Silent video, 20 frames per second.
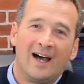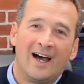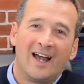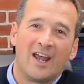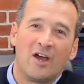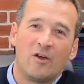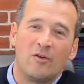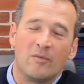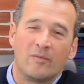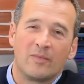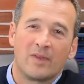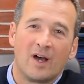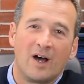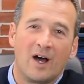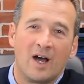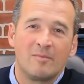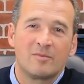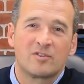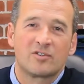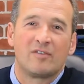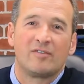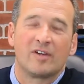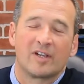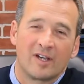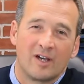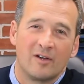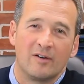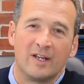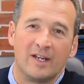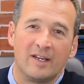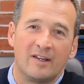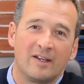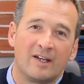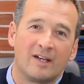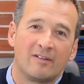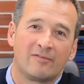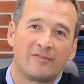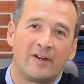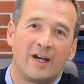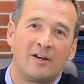Hello, I'm Trevor Coley,
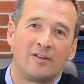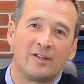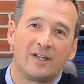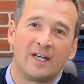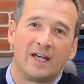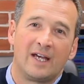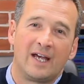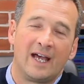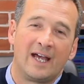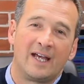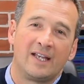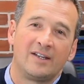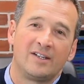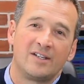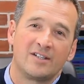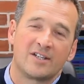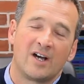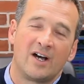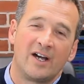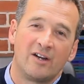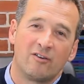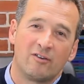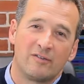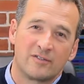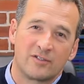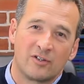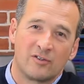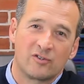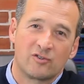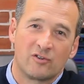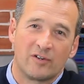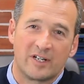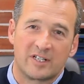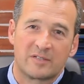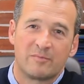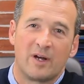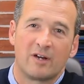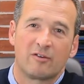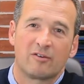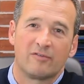founder and designer of
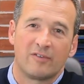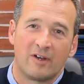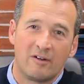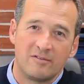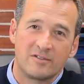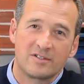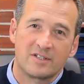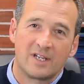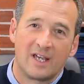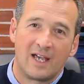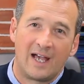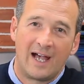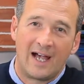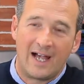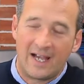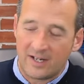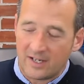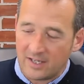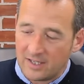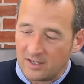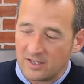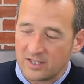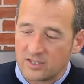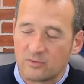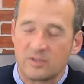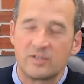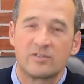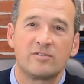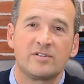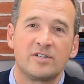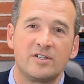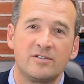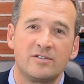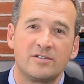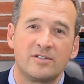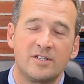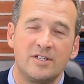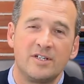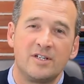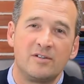Sontronics microphones, and I'd like to
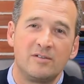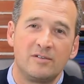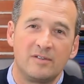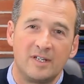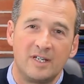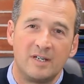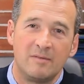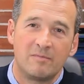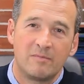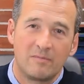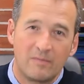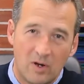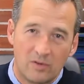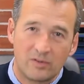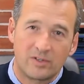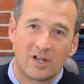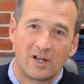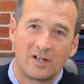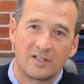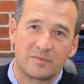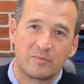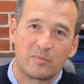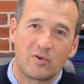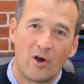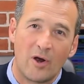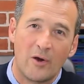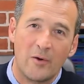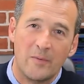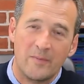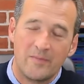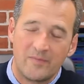introduce to you the PODCAST Pro.